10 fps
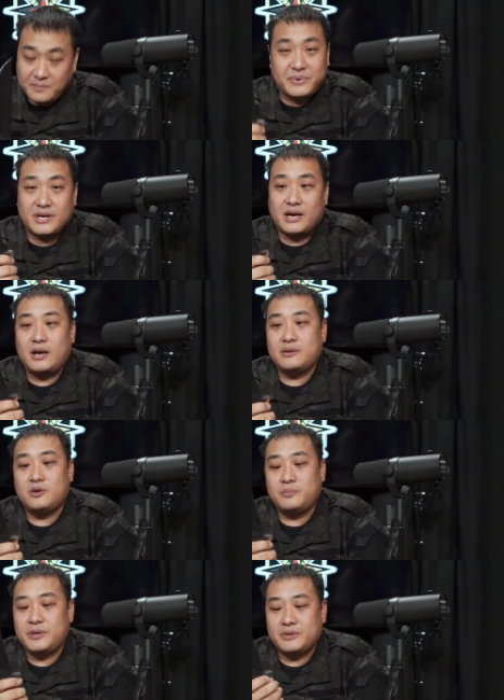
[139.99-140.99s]
But I
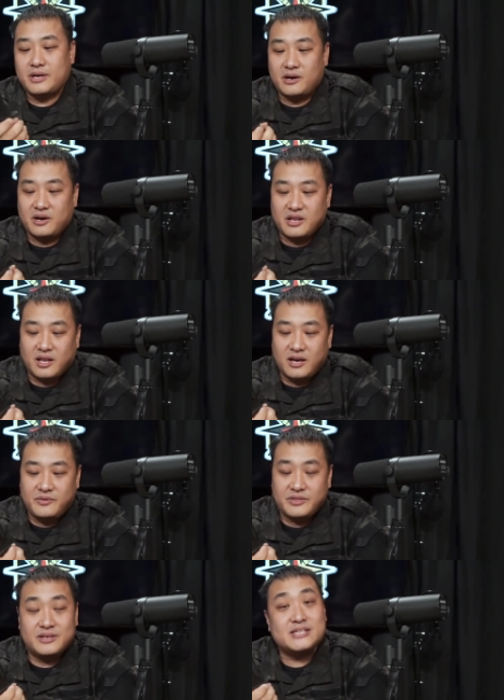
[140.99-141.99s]
know people that are in love
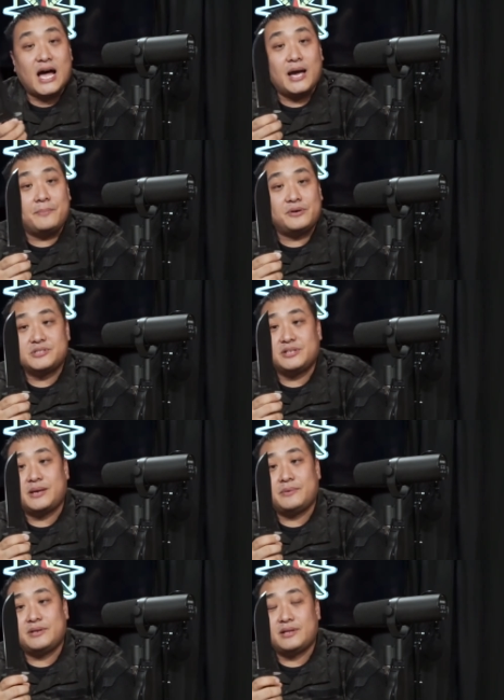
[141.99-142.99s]
with this. I personally
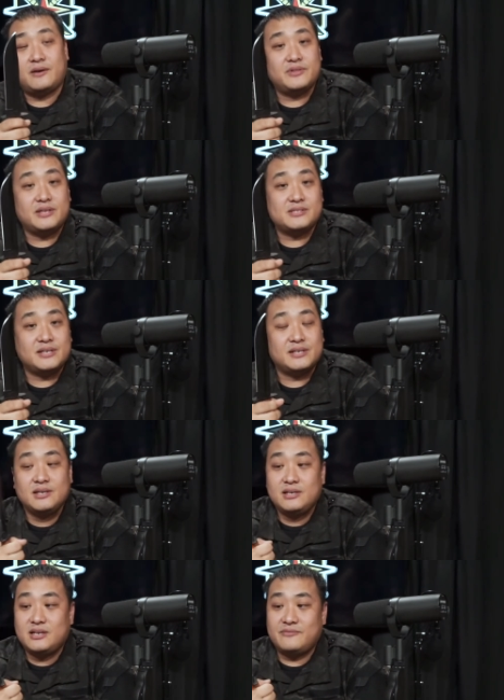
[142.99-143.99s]
am in love with this thing.
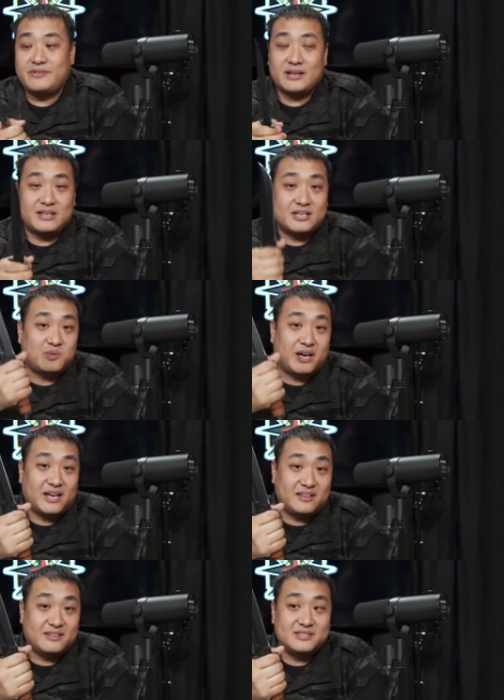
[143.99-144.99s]
In fact, that's why I
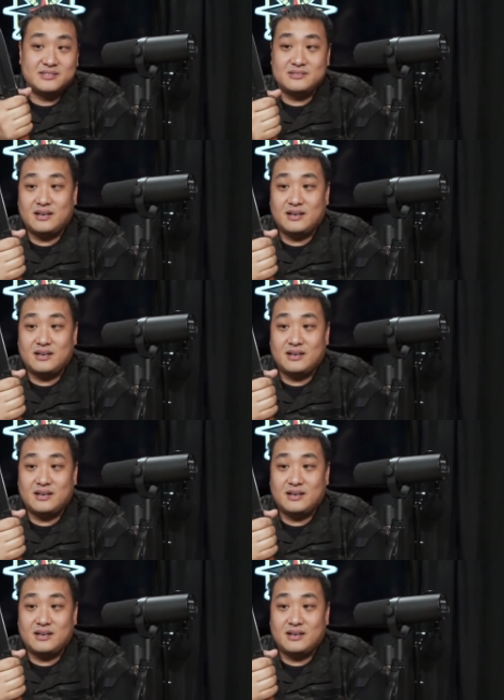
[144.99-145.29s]
got this